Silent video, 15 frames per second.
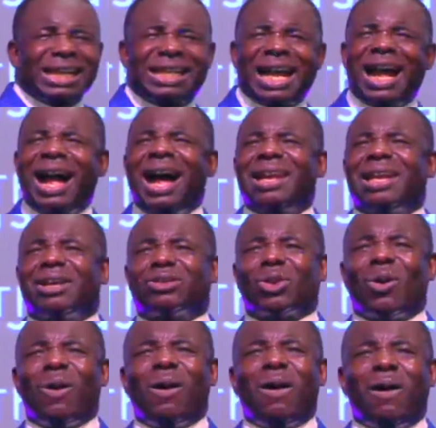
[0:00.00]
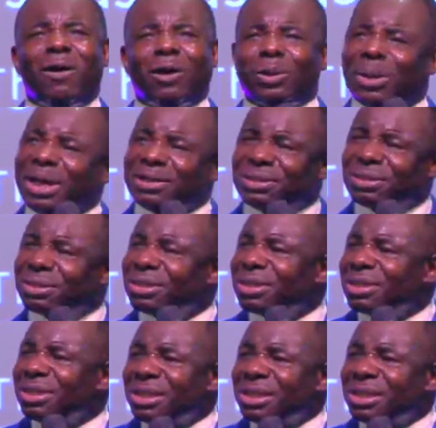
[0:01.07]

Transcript: God has always